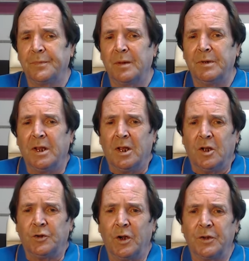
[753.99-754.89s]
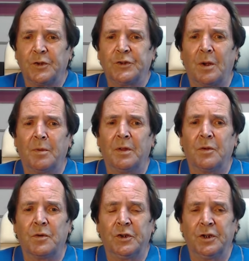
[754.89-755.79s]
I mean, during the summer,
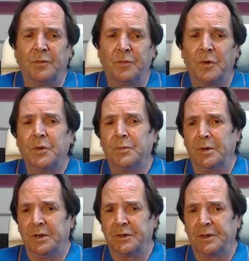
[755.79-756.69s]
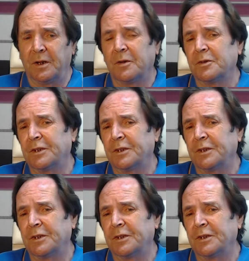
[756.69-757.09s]
the Russian Foreign Minister,